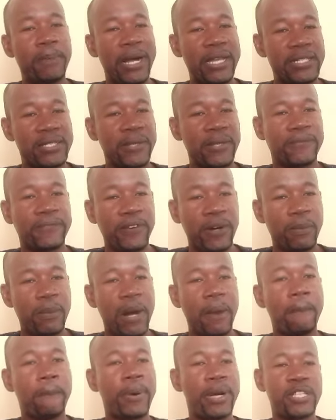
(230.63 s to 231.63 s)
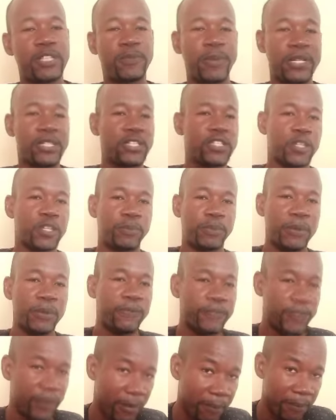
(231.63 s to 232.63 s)
past form and past participle
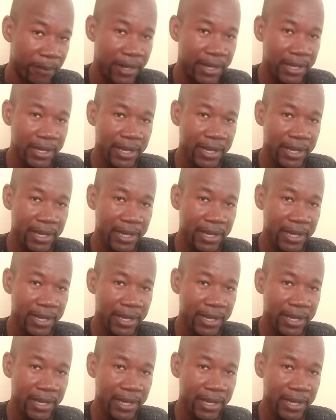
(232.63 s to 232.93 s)
form